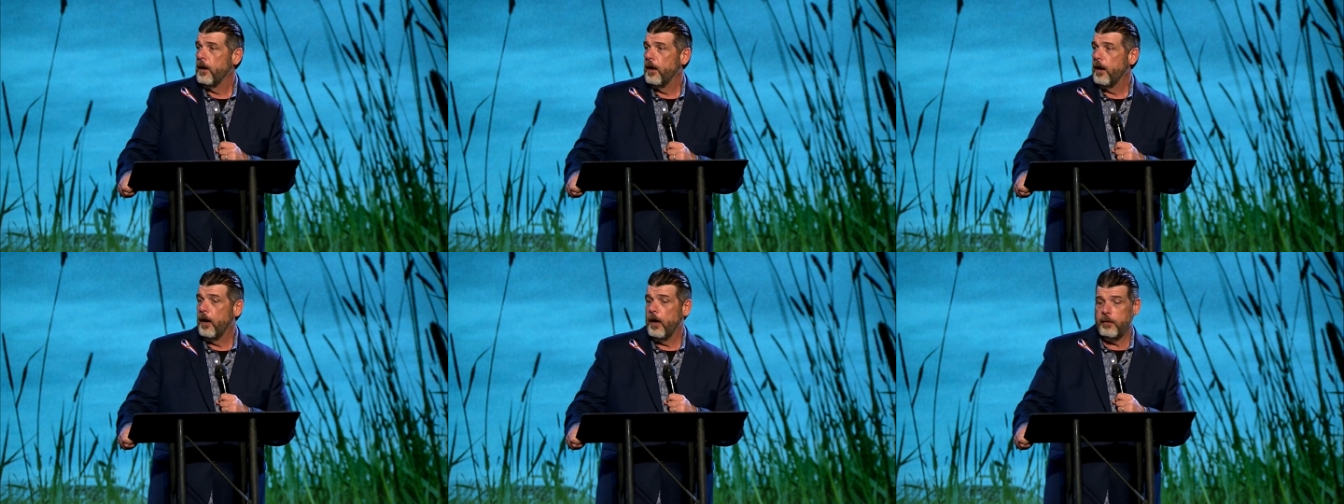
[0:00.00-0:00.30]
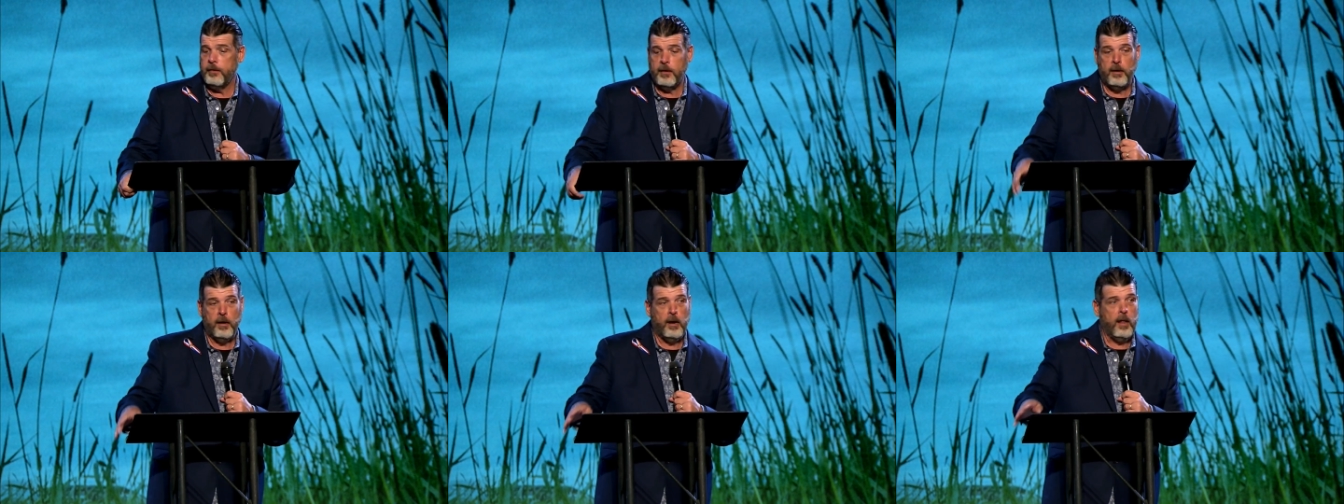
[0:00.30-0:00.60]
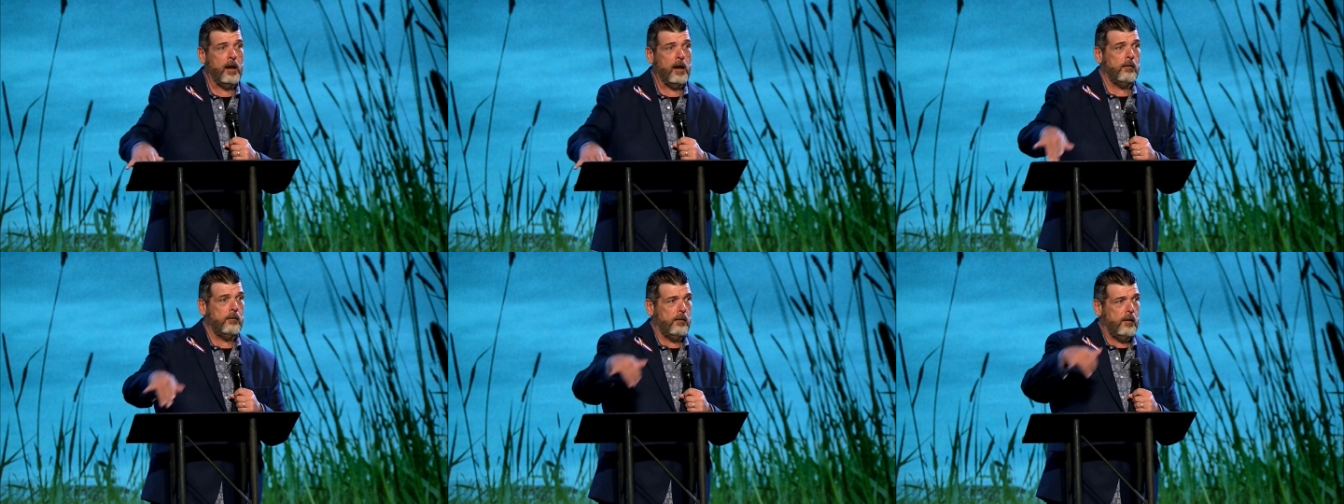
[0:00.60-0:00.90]
And then they're
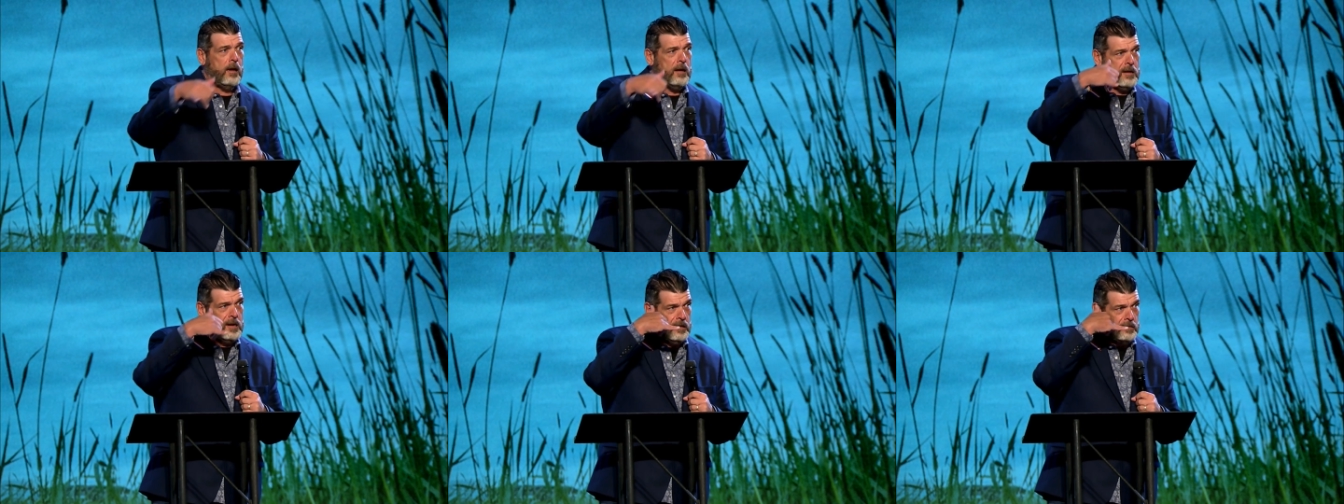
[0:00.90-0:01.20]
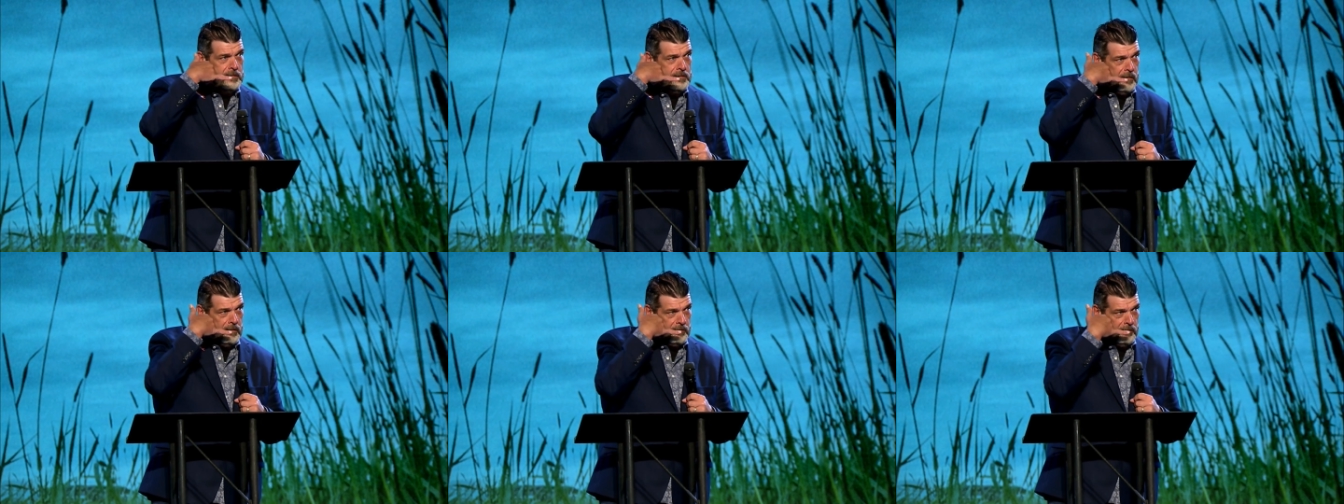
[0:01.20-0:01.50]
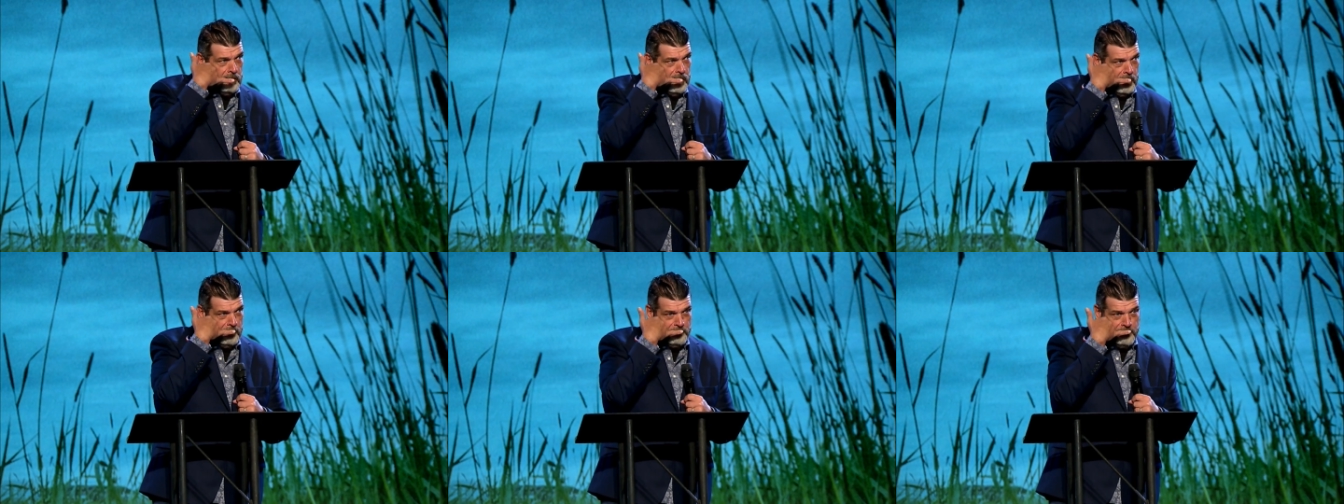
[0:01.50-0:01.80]
like, oh, I need to talk to
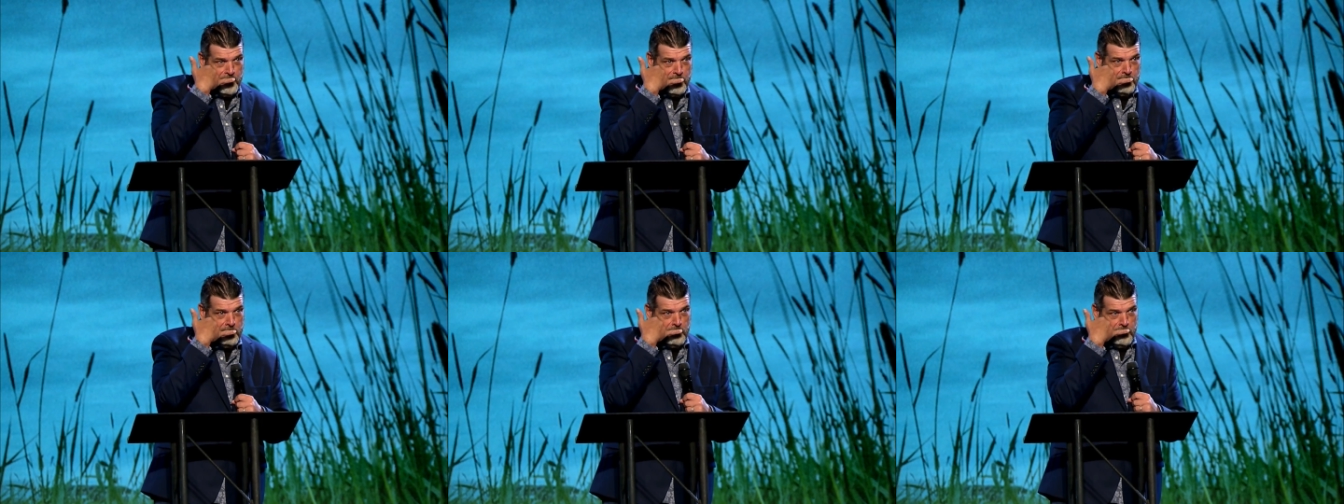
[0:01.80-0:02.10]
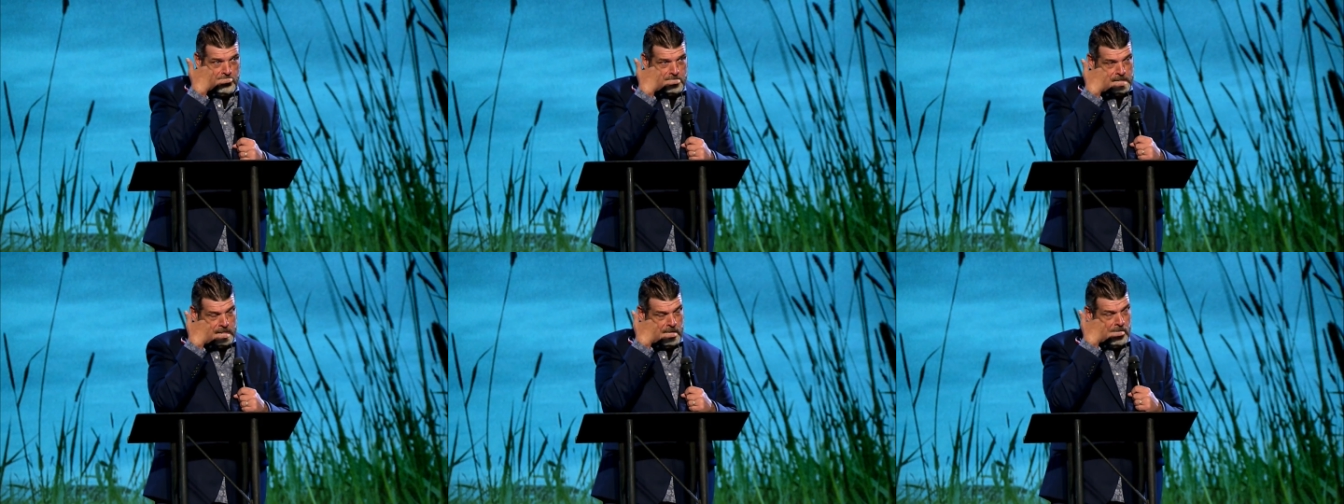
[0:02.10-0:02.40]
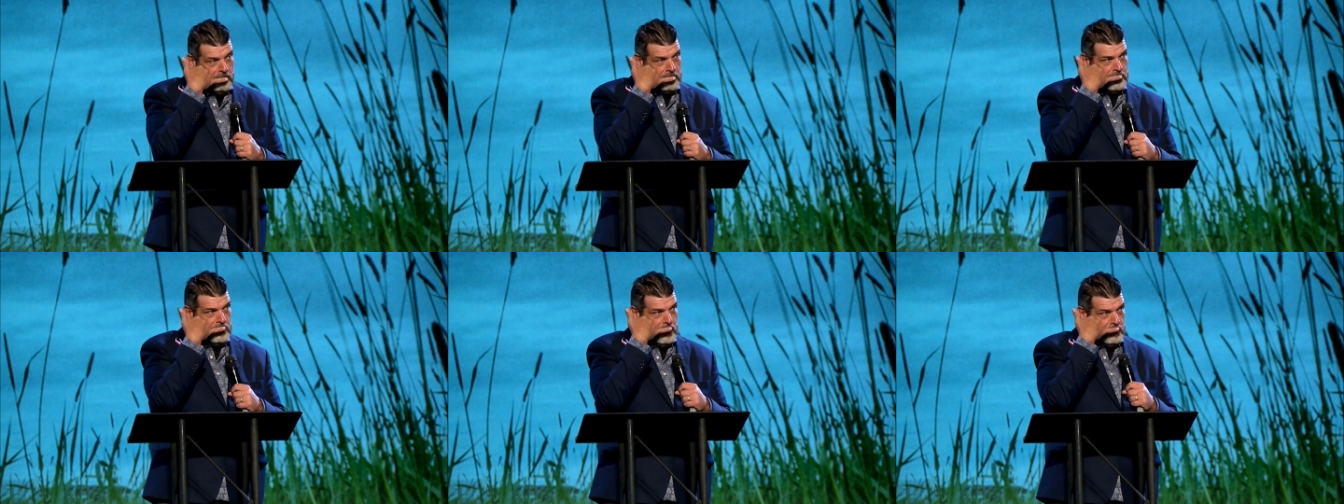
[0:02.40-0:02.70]
that fella that
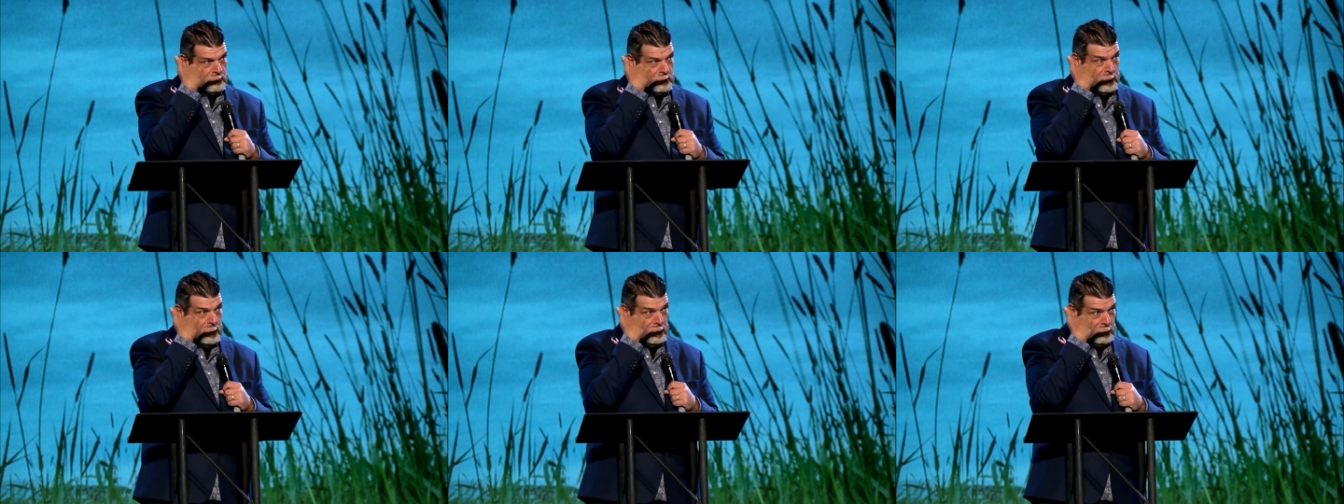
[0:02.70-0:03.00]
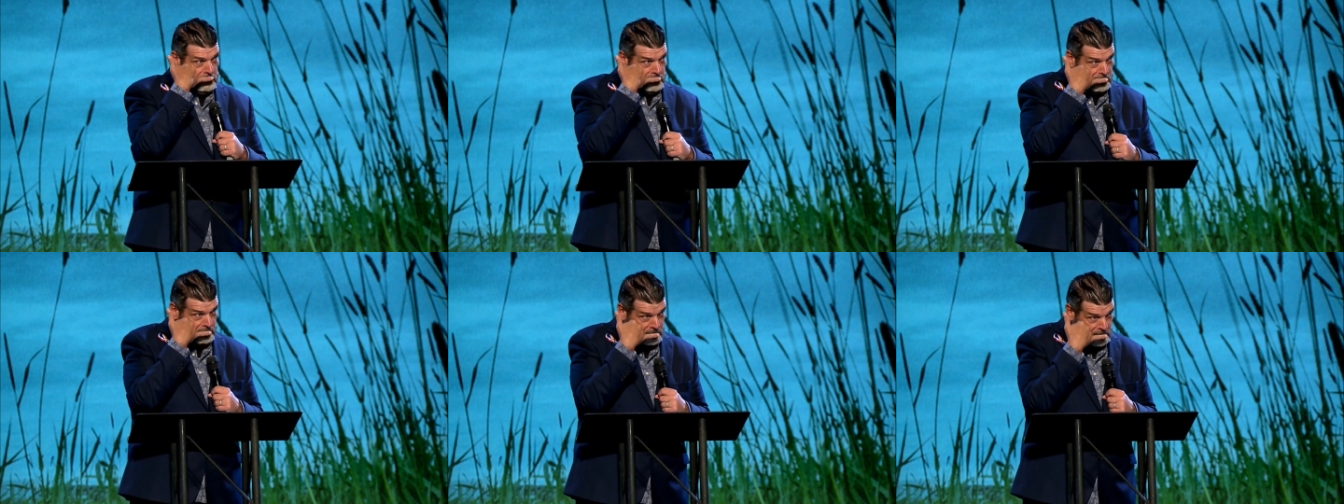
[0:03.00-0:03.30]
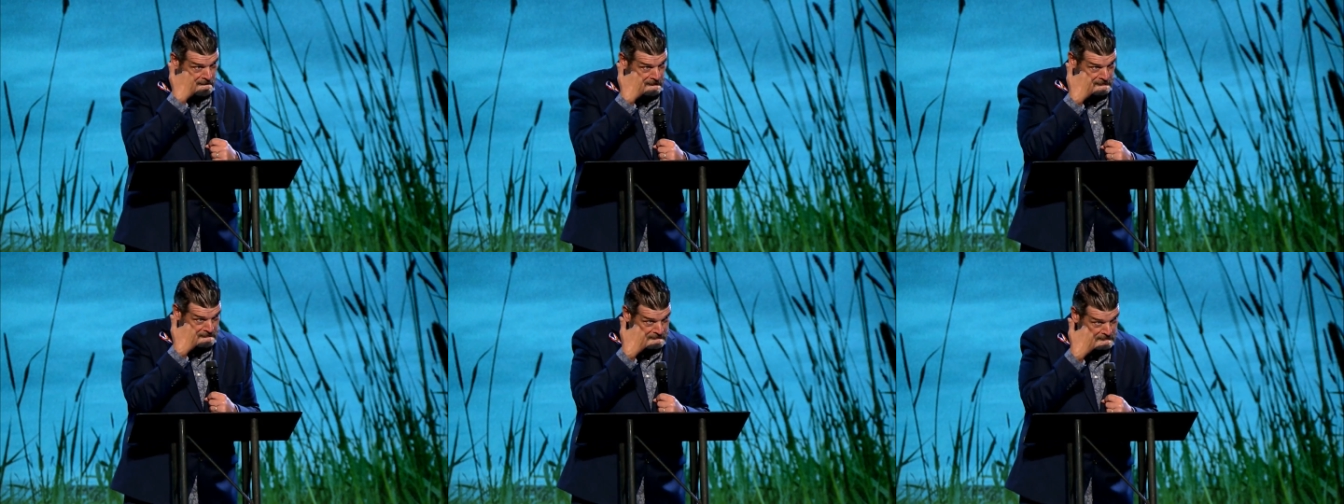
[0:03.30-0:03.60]
talks to that Jesus,
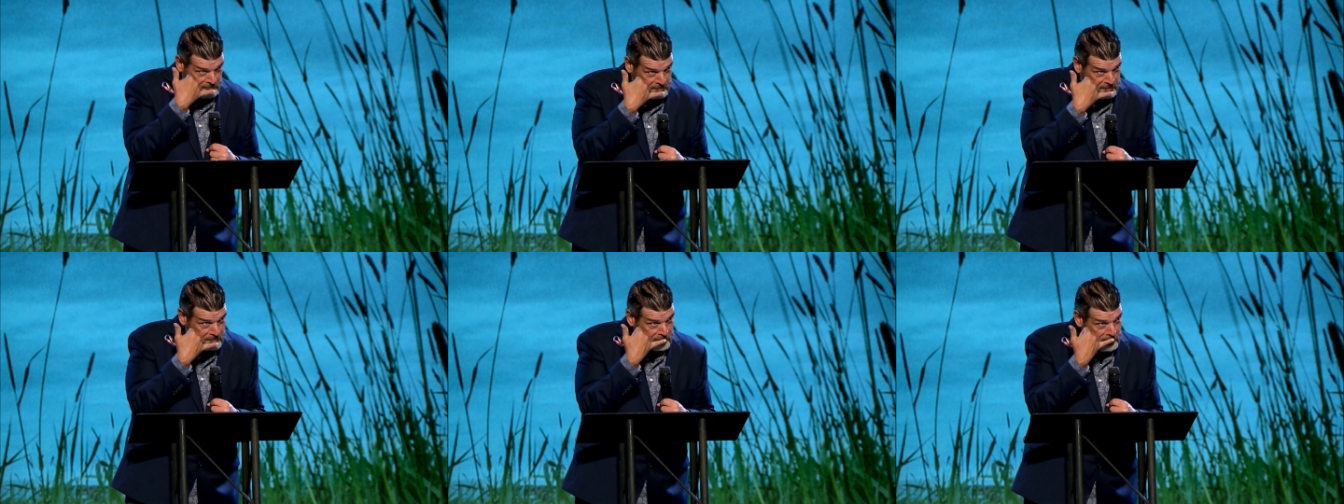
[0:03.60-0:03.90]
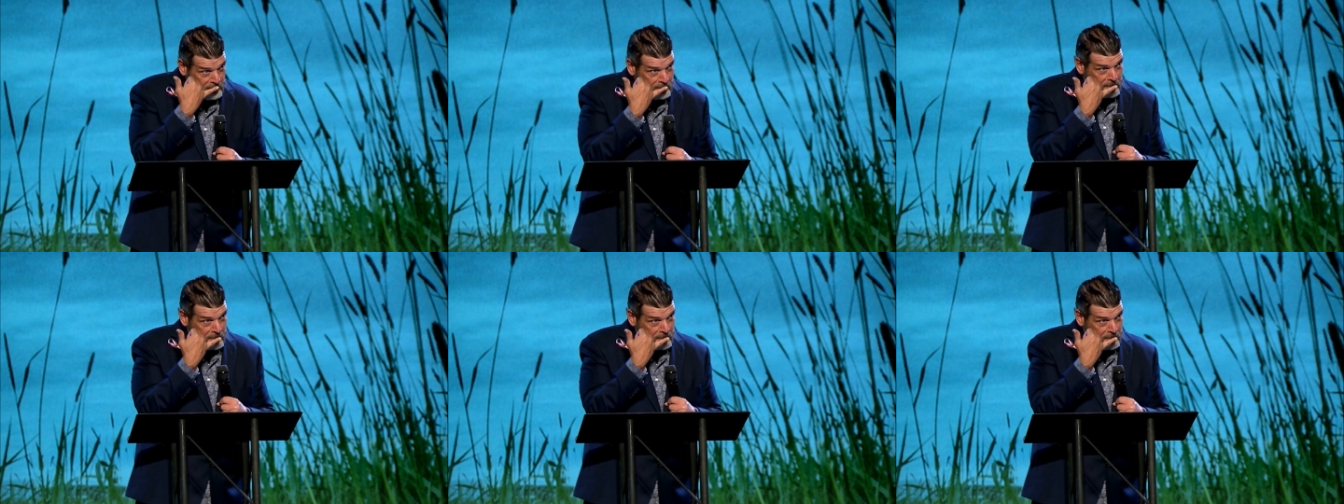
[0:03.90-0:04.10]
Jesus.